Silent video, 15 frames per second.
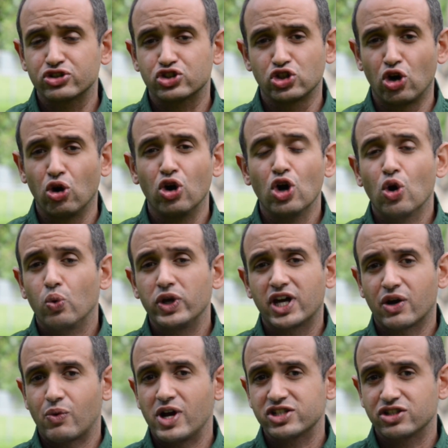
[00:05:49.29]
so we
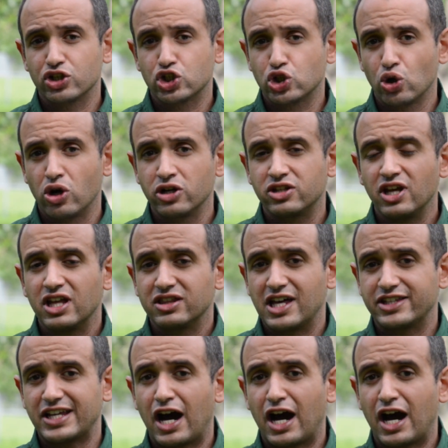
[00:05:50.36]
can rest assured that